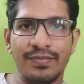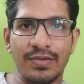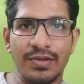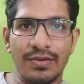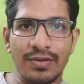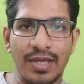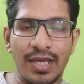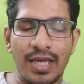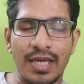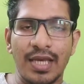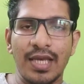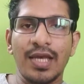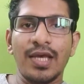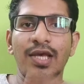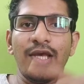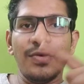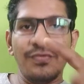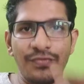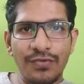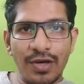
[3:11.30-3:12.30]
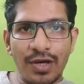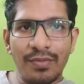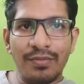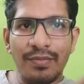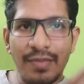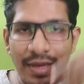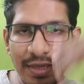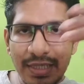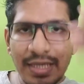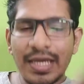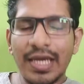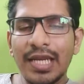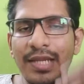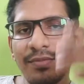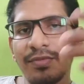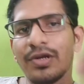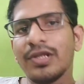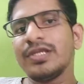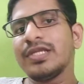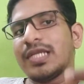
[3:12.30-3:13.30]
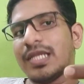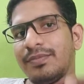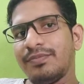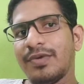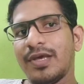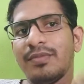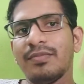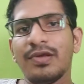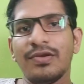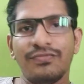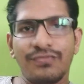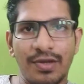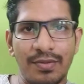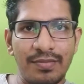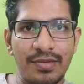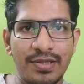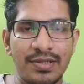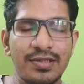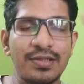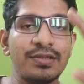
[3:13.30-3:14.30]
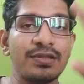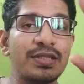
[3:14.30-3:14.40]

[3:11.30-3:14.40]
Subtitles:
Okay, if you are making any monetary payment from it,